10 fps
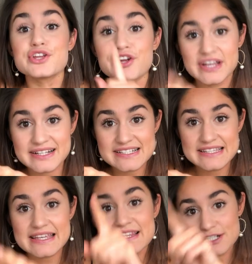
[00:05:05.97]
You're gonna
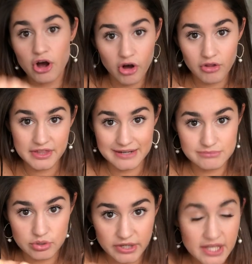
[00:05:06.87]
see in this haul that I'm
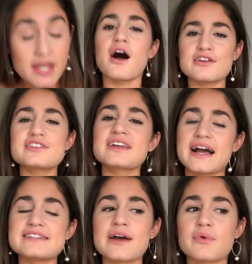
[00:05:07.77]
doing. Also, the
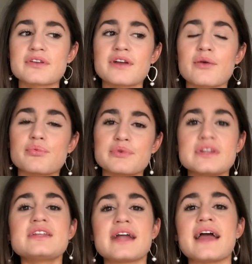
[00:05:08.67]
guys that work there are
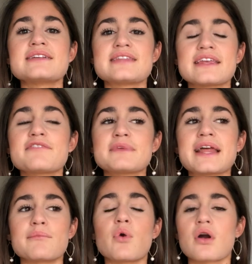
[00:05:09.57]
really nice. They give me
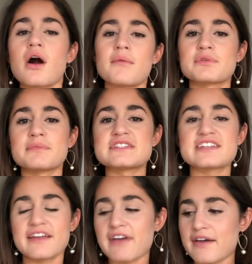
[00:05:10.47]
like more compliments
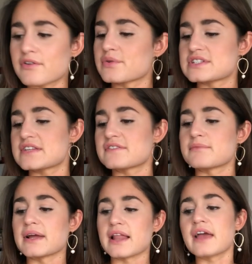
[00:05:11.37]
than I've ever received in
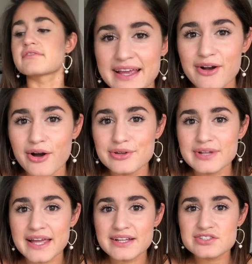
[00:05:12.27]
my life. They call you
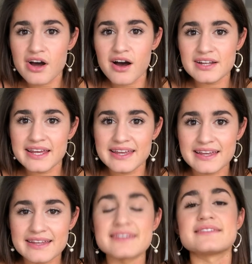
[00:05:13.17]
like
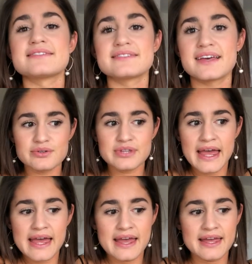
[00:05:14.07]
darling and
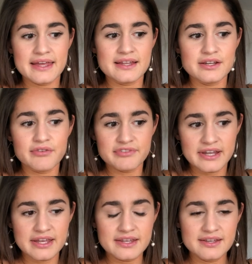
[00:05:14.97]
yeah,
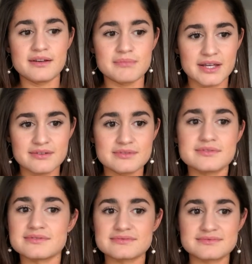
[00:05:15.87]
lovely. I'm like,
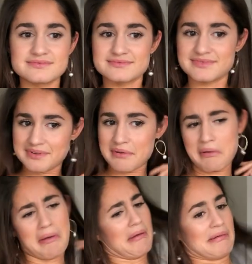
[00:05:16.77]
ooh,
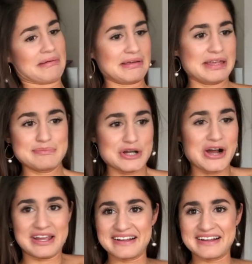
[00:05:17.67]
keep talking.